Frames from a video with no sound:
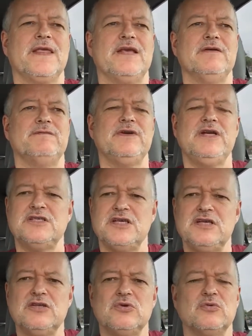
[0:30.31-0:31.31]
it feeds
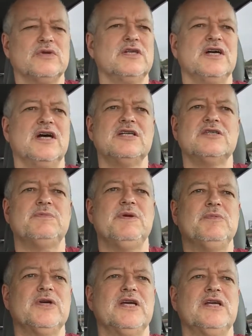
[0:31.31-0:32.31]
into, it really does,
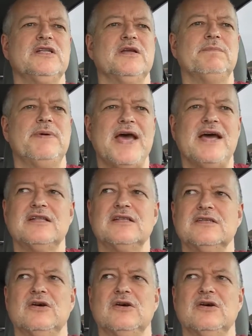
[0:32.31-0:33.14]
people getting to pet